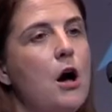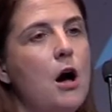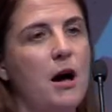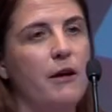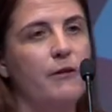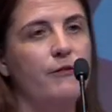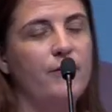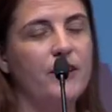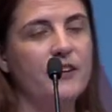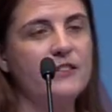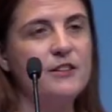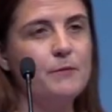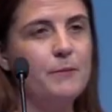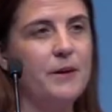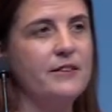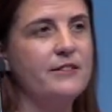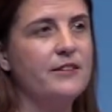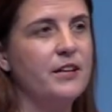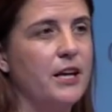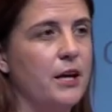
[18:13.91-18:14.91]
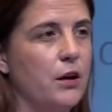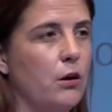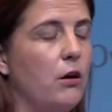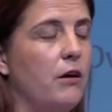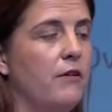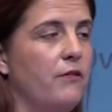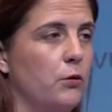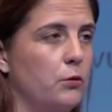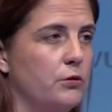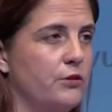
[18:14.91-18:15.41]
and fundamentally
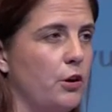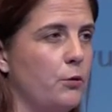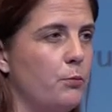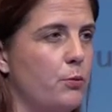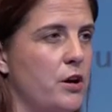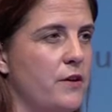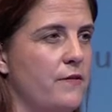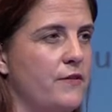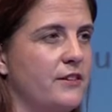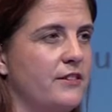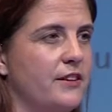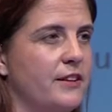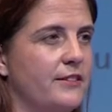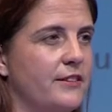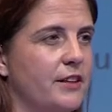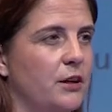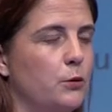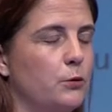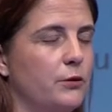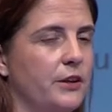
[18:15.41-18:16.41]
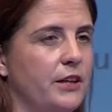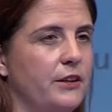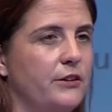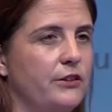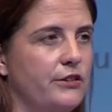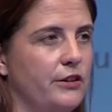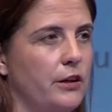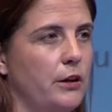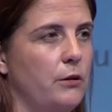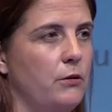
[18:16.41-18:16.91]
have also previously sold
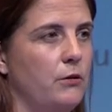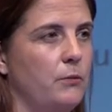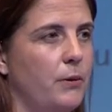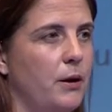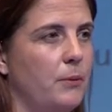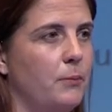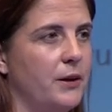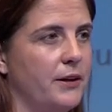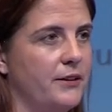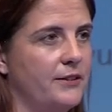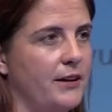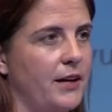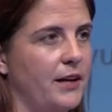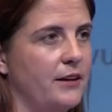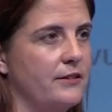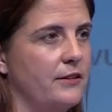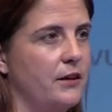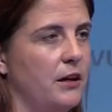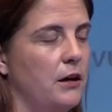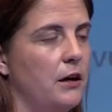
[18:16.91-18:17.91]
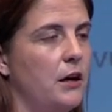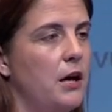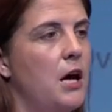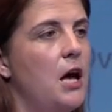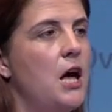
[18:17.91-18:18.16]
into the public sector.